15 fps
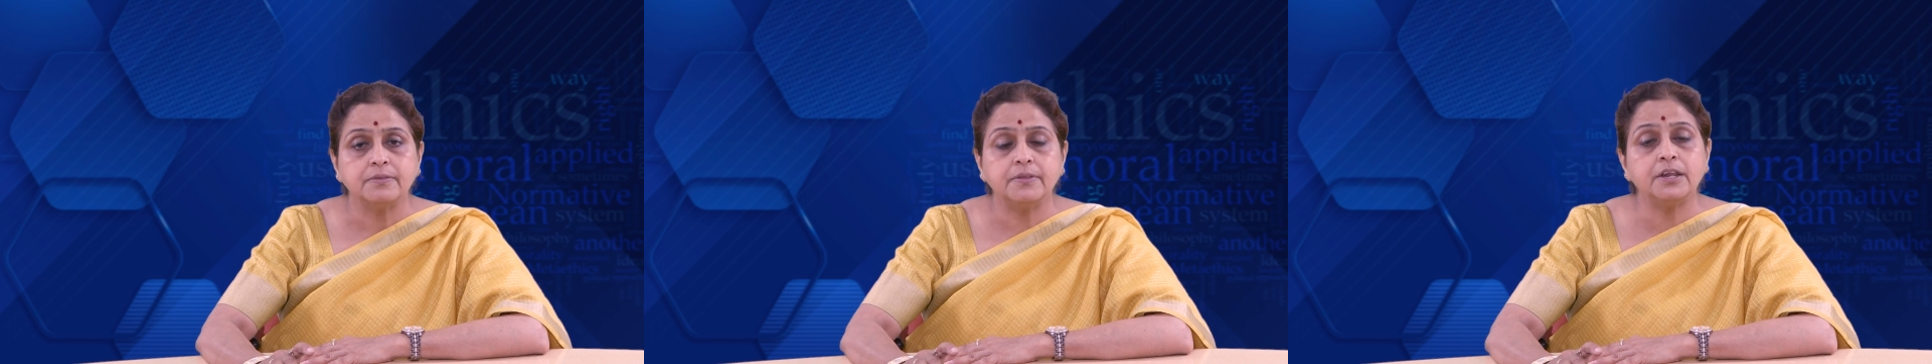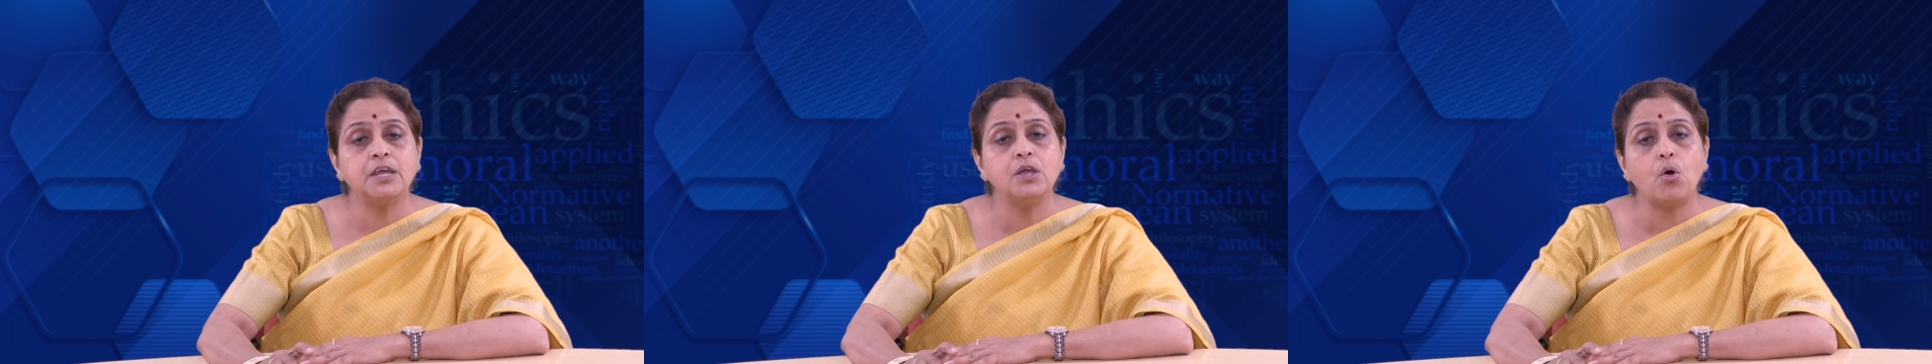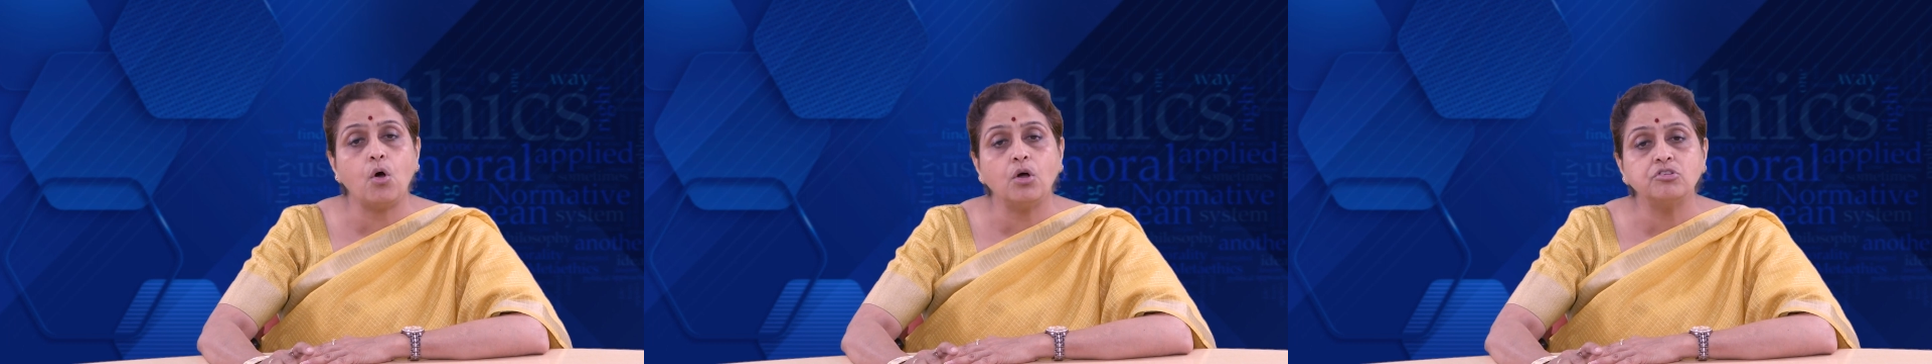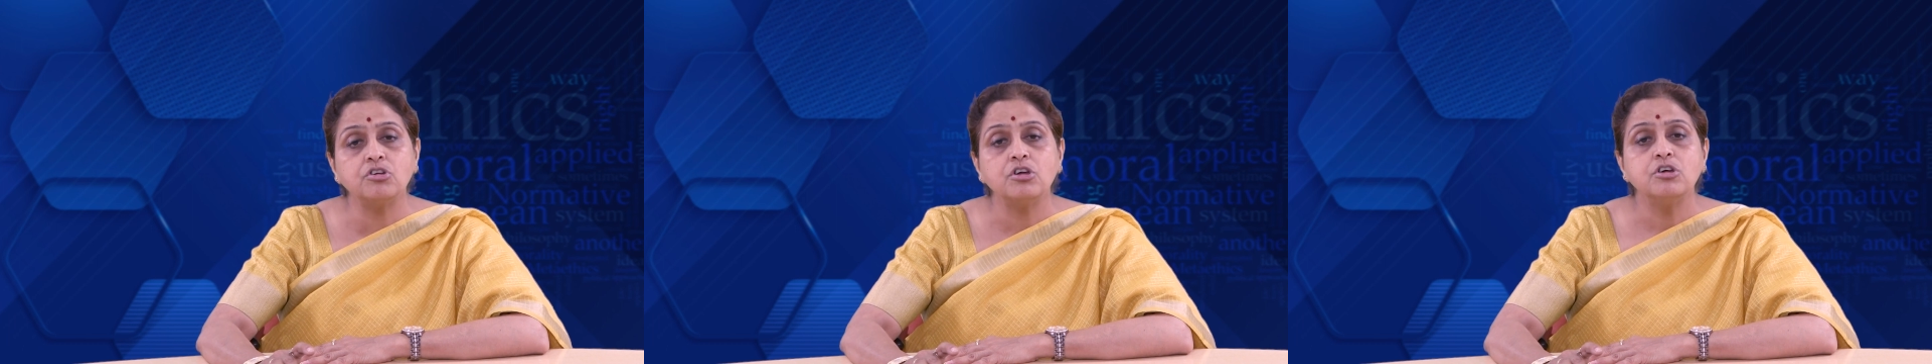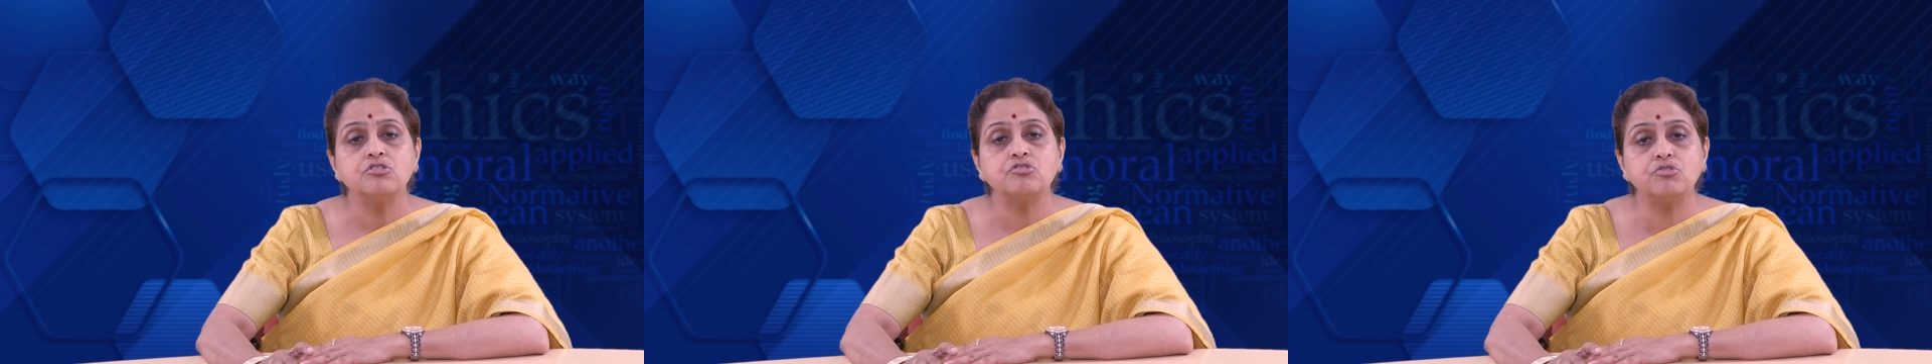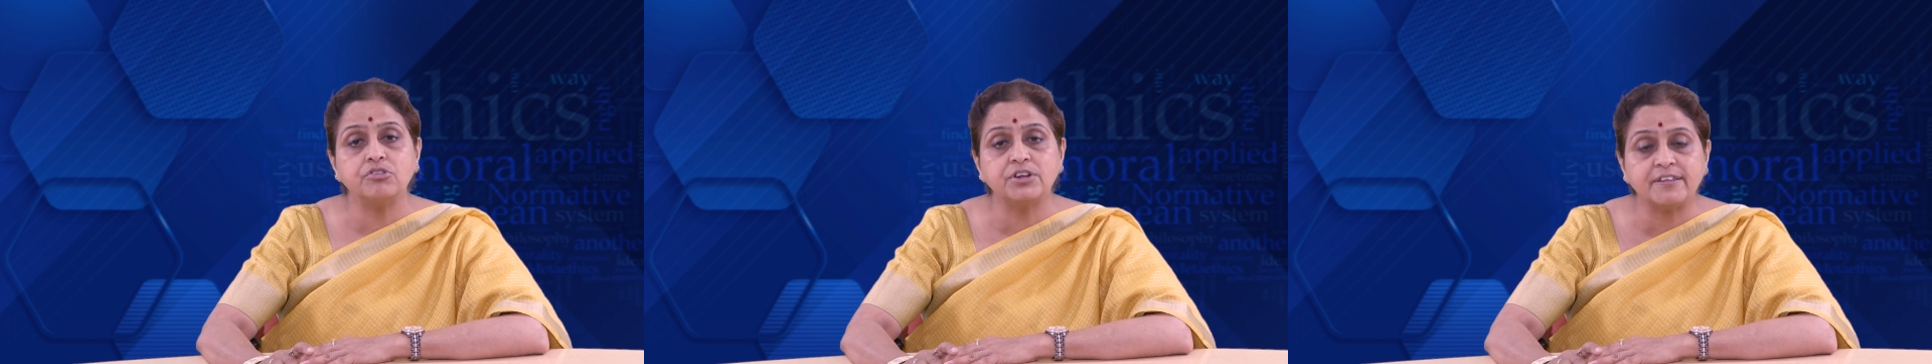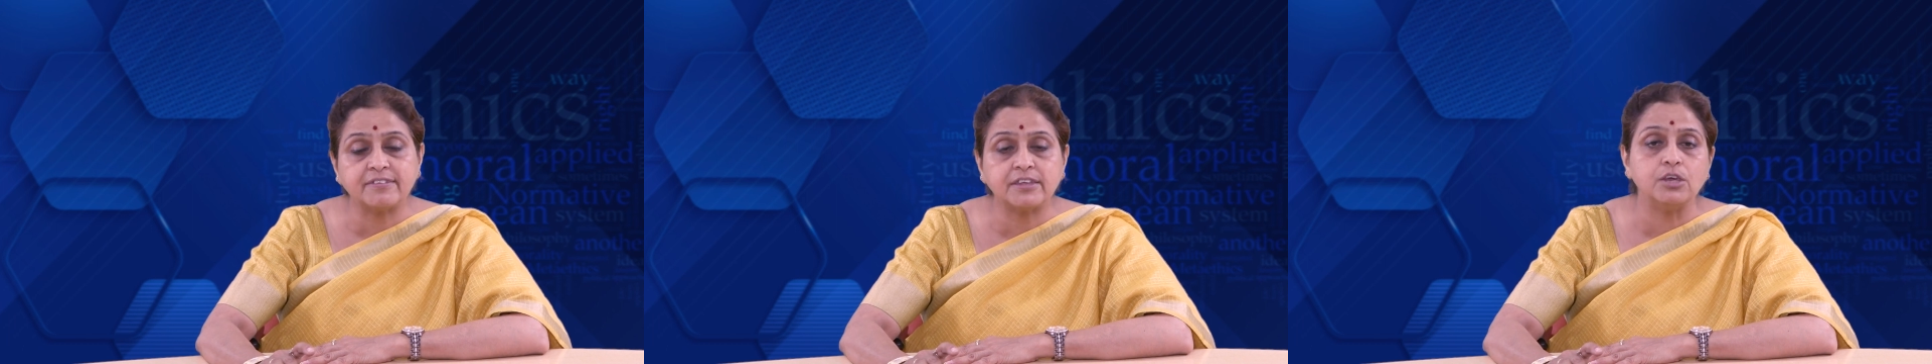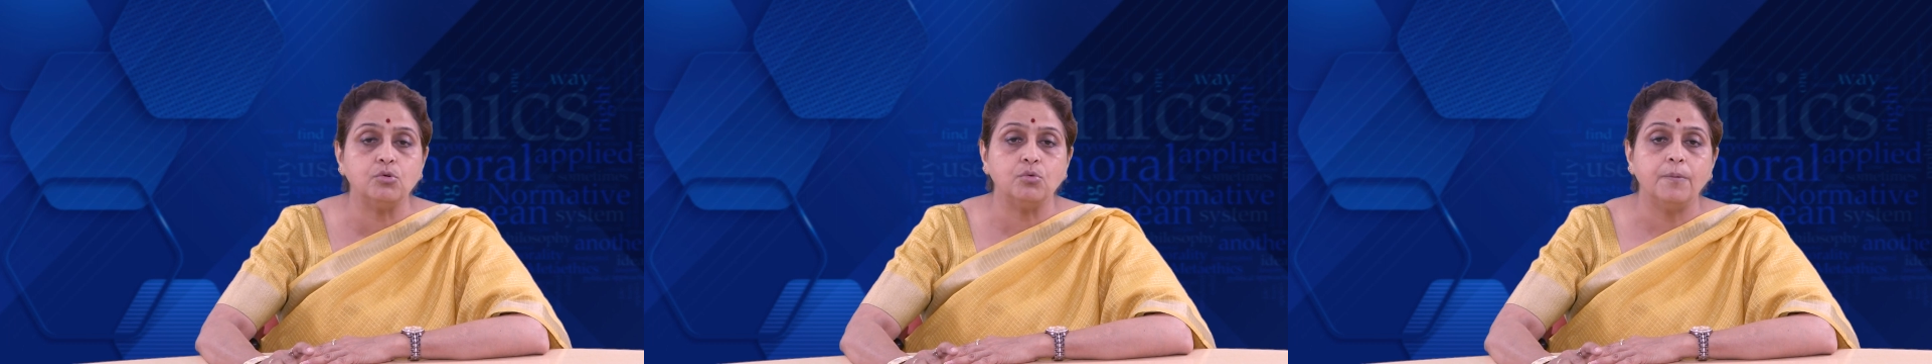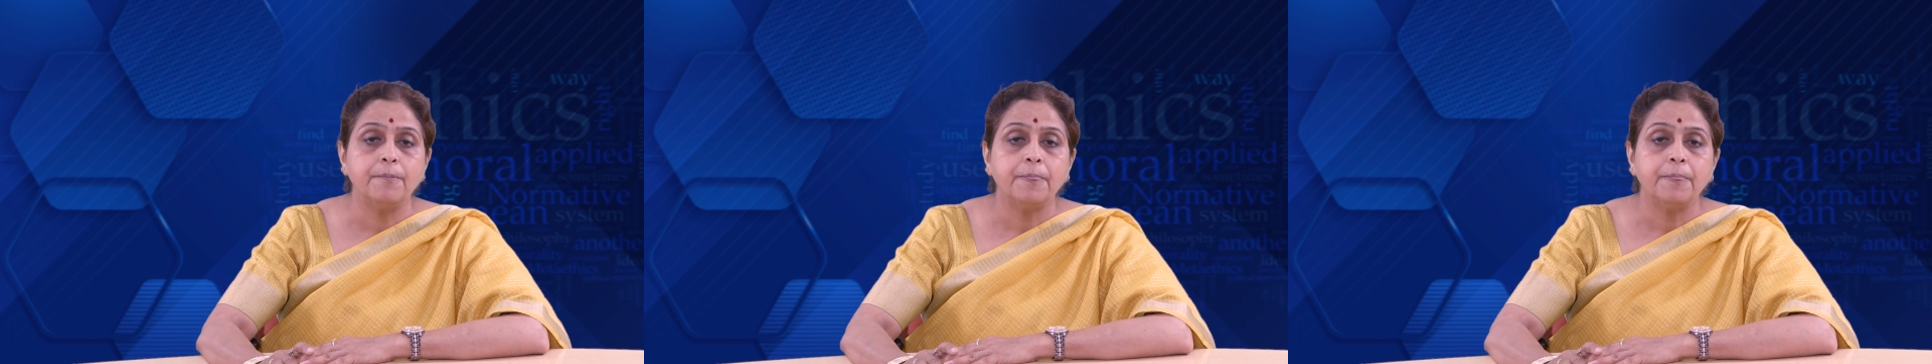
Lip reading: that he ought to rescue